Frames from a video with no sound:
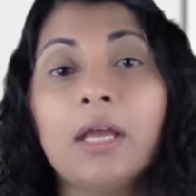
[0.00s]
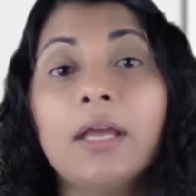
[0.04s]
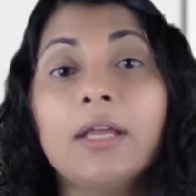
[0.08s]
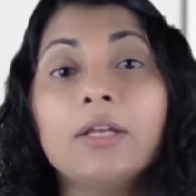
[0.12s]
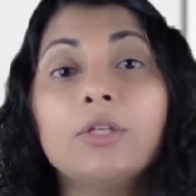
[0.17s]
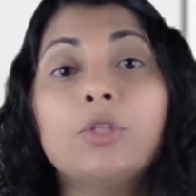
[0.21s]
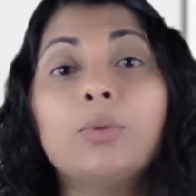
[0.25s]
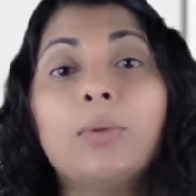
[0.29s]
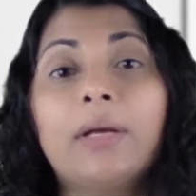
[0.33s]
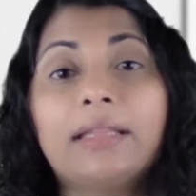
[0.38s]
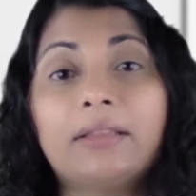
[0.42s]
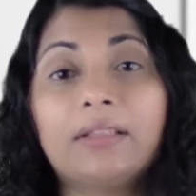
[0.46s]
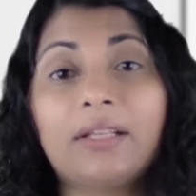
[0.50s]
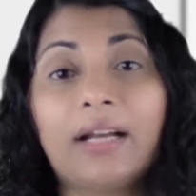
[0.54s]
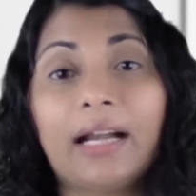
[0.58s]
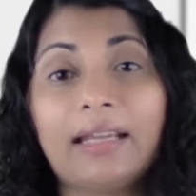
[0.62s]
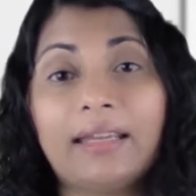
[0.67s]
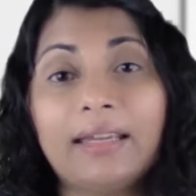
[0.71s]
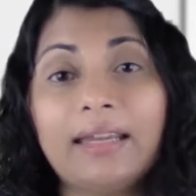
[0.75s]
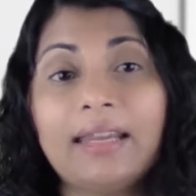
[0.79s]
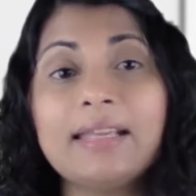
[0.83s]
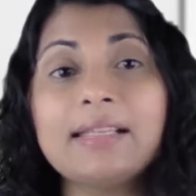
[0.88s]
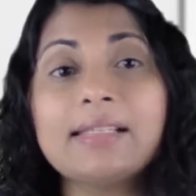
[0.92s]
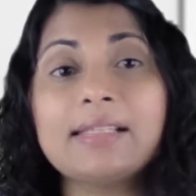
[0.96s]
to a
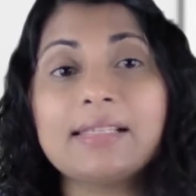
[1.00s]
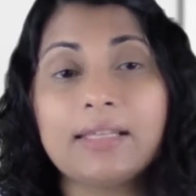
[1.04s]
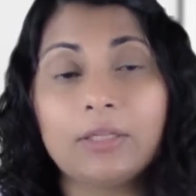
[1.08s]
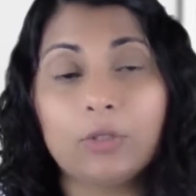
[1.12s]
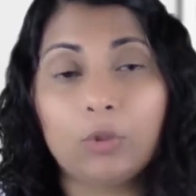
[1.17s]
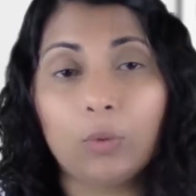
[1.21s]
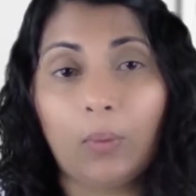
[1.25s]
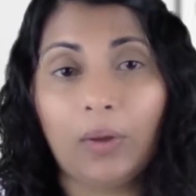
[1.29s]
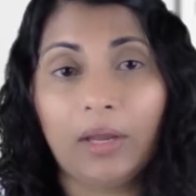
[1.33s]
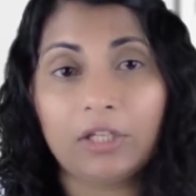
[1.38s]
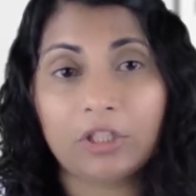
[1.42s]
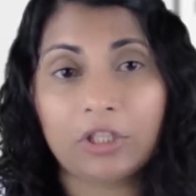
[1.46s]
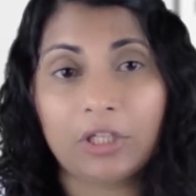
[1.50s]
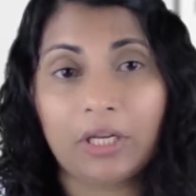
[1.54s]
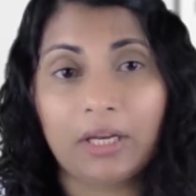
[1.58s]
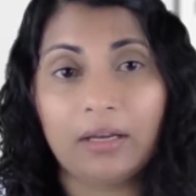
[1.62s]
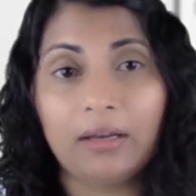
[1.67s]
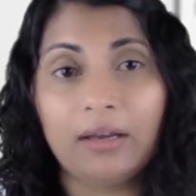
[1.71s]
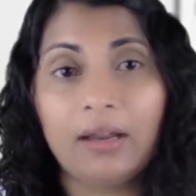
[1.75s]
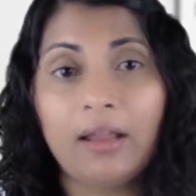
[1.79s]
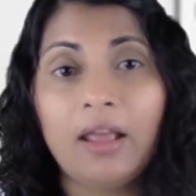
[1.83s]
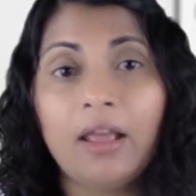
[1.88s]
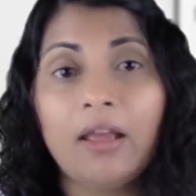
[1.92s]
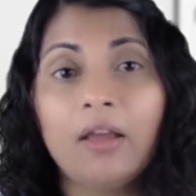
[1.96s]
threatening
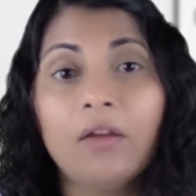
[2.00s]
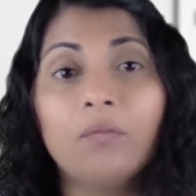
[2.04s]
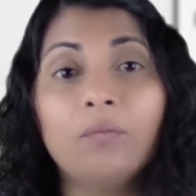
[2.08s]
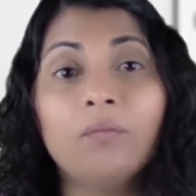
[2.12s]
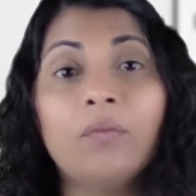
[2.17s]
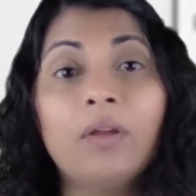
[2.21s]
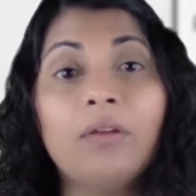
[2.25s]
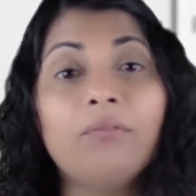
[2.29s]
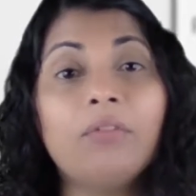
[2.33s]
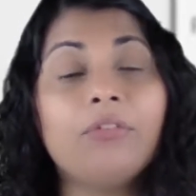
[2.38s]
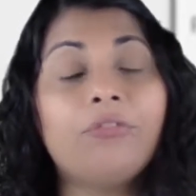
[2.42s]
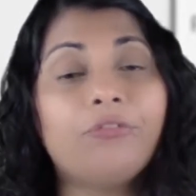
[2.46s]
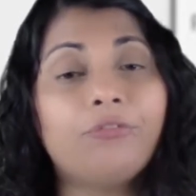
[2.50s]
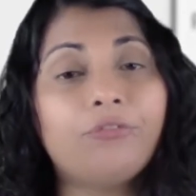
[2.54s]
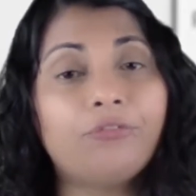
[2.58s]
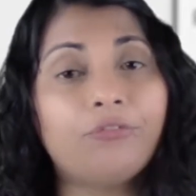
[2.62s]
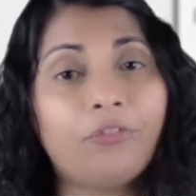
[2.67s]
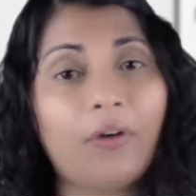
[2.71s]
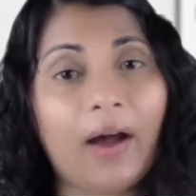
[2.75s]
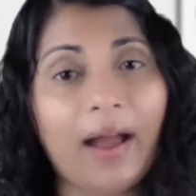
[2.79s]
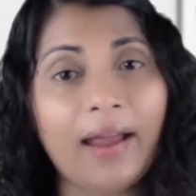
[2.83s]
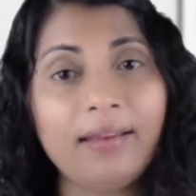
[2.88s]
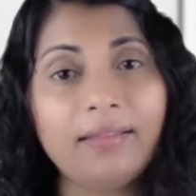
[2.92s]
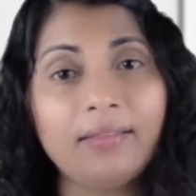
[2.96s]
situation when we
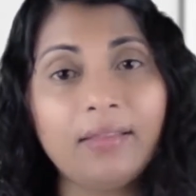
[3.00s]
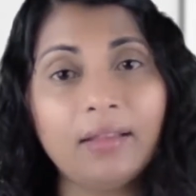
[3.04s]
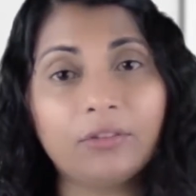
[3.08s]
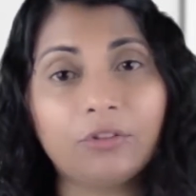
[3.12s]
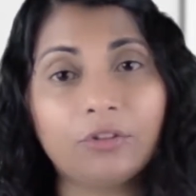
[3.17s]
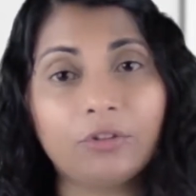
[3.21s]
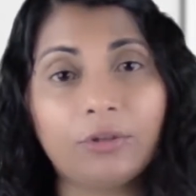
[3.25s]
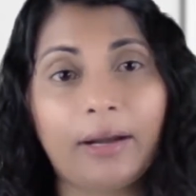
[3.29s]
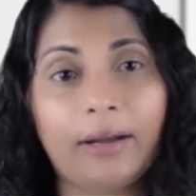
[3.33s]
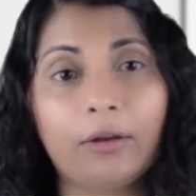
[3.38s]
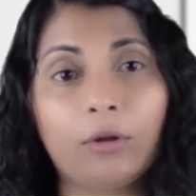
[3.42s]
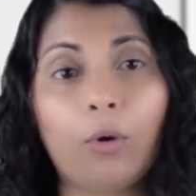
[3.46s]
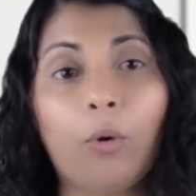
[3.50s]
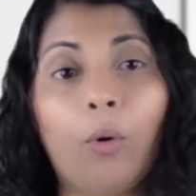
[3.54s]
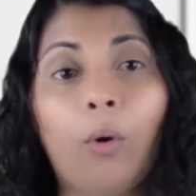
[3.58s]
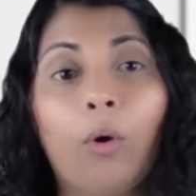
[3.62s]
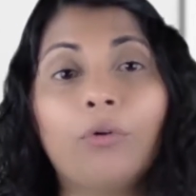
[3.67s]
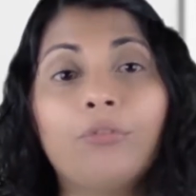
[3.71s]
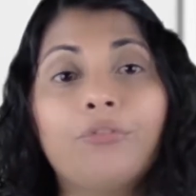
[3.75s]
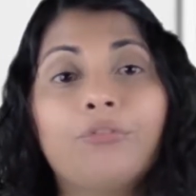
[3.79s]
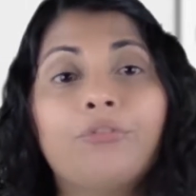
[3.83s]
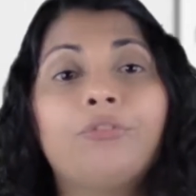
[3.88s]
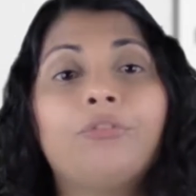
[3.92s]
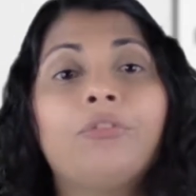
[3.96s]
fight the threat
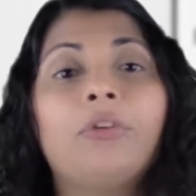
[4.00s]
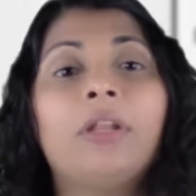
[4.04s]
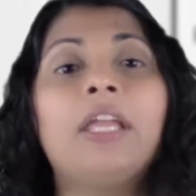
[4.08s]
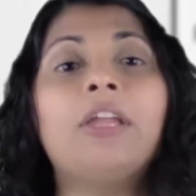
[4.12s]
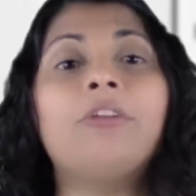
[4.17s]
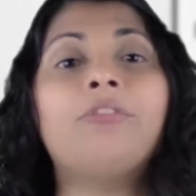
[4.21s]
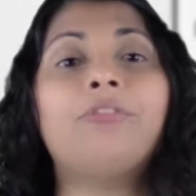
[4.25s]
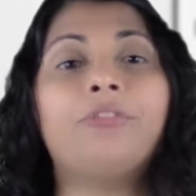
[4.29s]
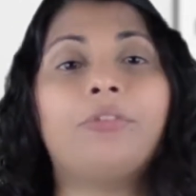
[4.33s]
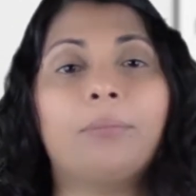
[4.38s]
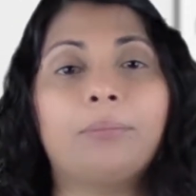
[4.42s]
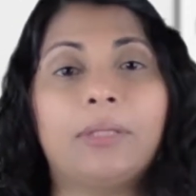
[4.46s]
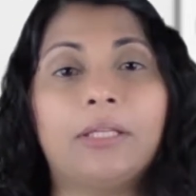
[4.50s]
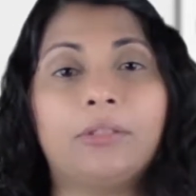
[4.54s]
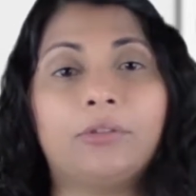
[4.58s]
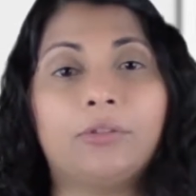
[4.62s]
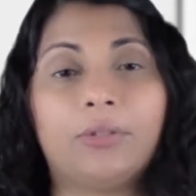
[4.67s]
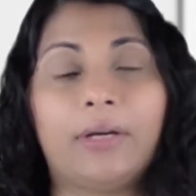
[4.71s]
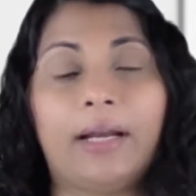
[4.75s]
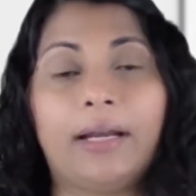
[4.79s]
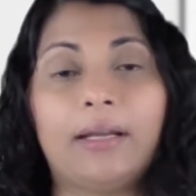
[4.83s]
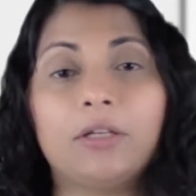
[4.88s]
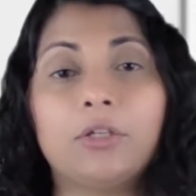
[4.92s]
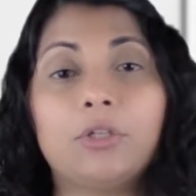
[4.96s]
or flee from the
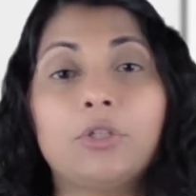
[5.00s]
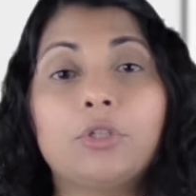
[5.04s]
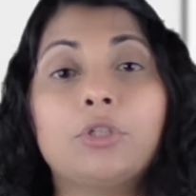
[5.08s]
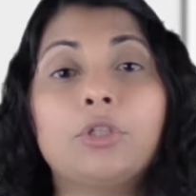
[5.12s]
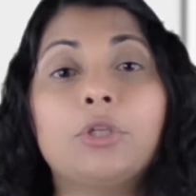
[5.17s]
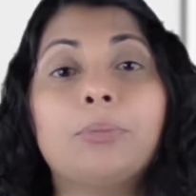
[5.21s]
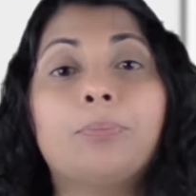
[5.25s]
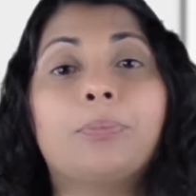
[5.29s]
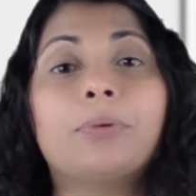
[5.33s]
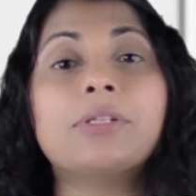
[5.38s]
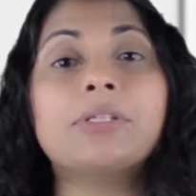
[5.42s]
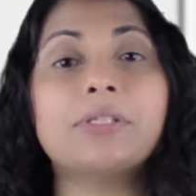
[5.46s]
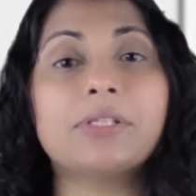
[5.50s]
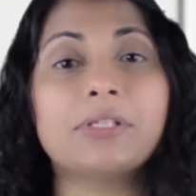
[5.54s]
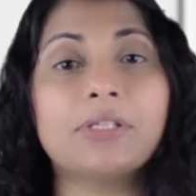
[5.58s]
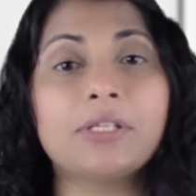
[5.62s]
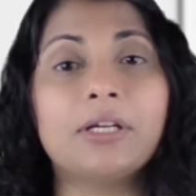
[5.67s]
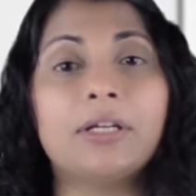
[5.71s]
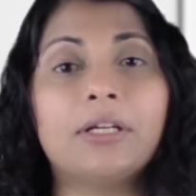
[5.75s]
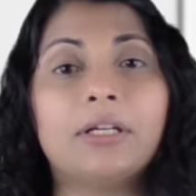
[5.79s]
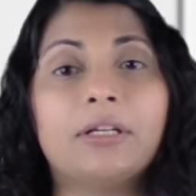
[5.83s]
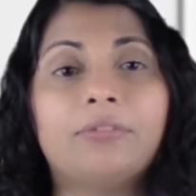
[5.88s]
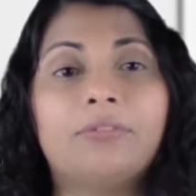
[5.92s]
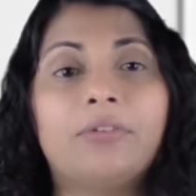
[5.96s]
threat to
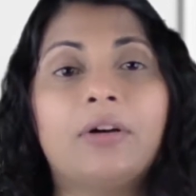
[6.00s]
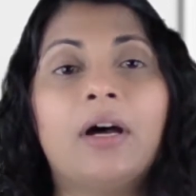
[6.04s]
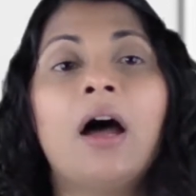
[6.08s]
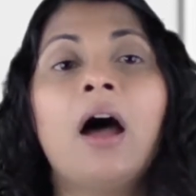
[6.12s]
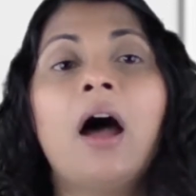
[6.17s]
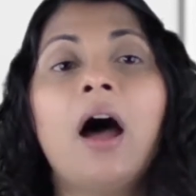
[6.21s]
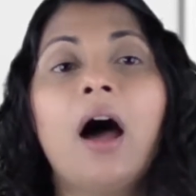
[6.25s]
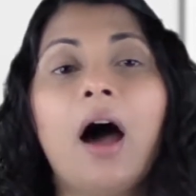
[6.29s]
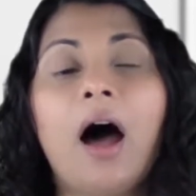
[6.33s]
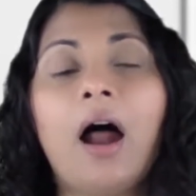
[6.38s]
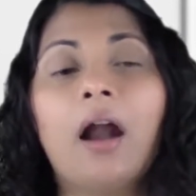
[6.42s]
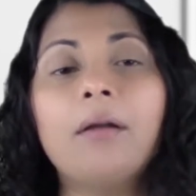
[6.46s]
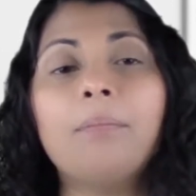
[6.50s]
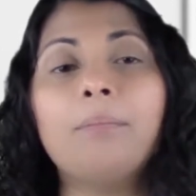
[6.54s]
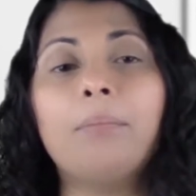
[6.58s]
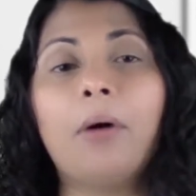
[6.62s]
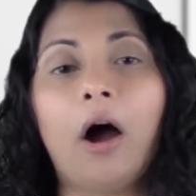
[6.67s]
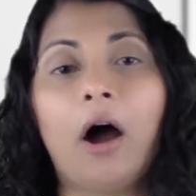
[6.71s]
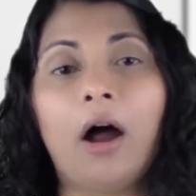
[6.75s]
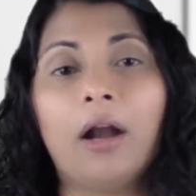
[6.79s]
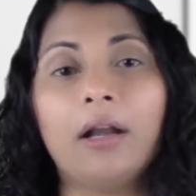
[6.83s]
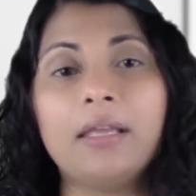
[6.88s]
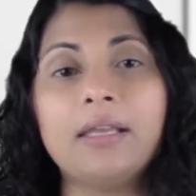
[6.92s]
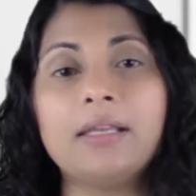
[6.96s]
preserve our
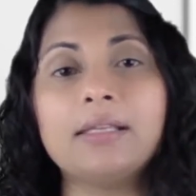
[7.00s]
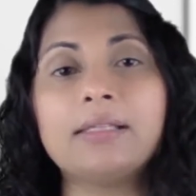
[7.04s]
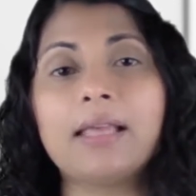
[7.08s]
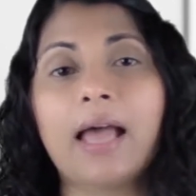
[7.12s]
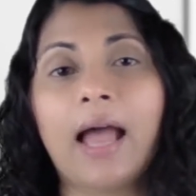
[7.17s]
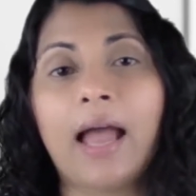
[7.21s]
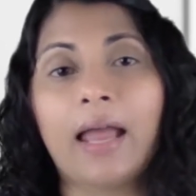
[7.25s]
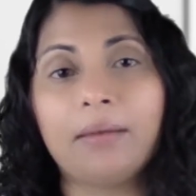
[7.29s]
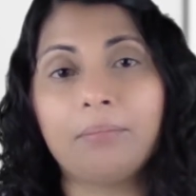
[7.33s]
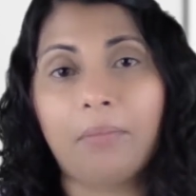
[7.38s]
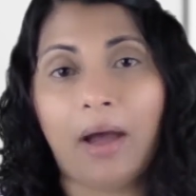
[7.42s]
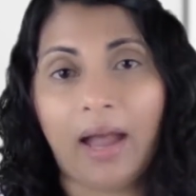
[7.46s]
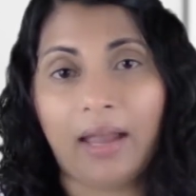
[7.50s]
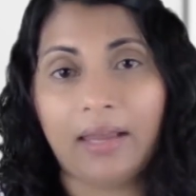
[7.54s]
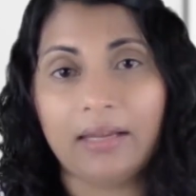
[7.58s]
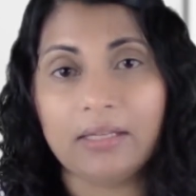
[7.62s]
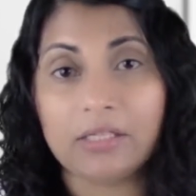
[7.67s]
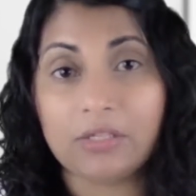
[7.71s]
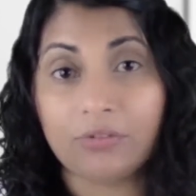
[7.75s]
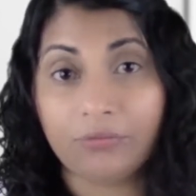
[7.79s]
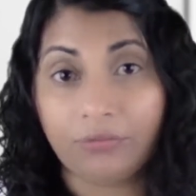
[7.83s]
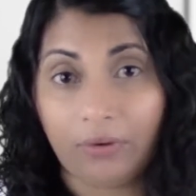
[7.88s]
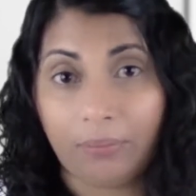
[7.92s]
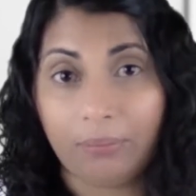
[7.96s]
bodies and
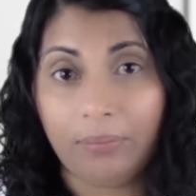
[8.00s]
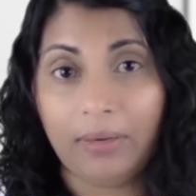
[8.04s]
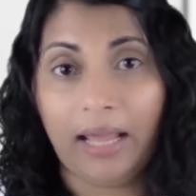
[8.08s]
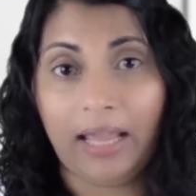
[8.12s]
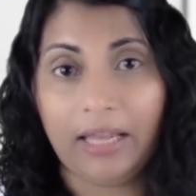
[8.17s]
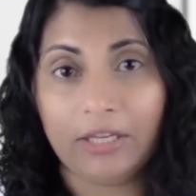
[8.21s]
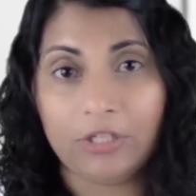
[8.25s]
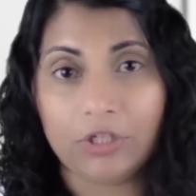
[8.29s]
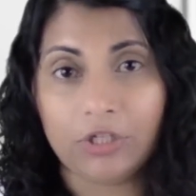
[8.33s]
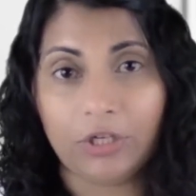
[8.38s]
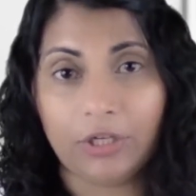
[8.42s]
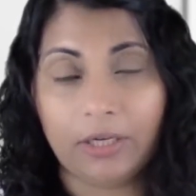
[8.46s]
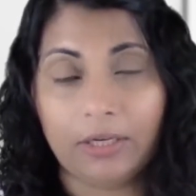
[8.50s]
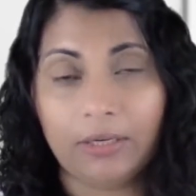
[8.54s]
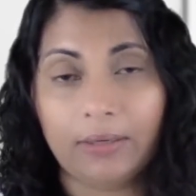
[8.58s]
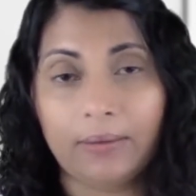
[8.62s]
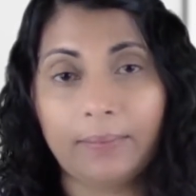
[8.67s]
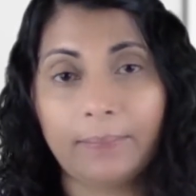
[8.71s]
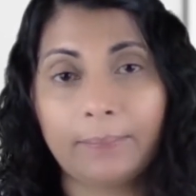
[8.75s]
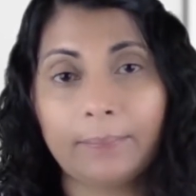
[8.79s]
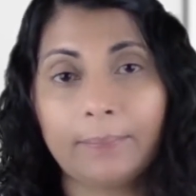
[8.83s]
minds from danger.